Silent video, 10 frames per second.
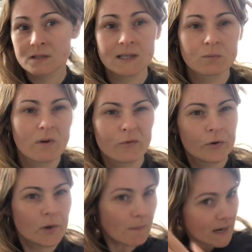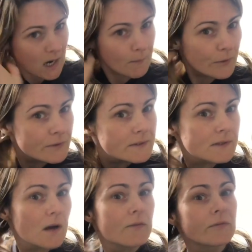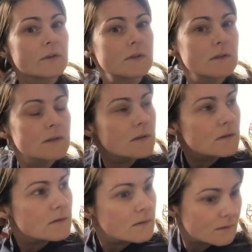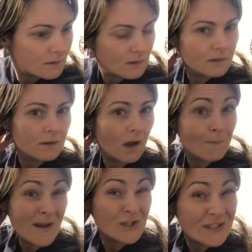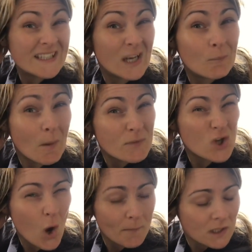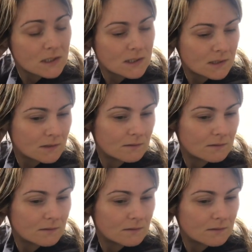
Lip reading: So that's why I've got no makeup on and stuff, because I'm actually still in my pyjamas.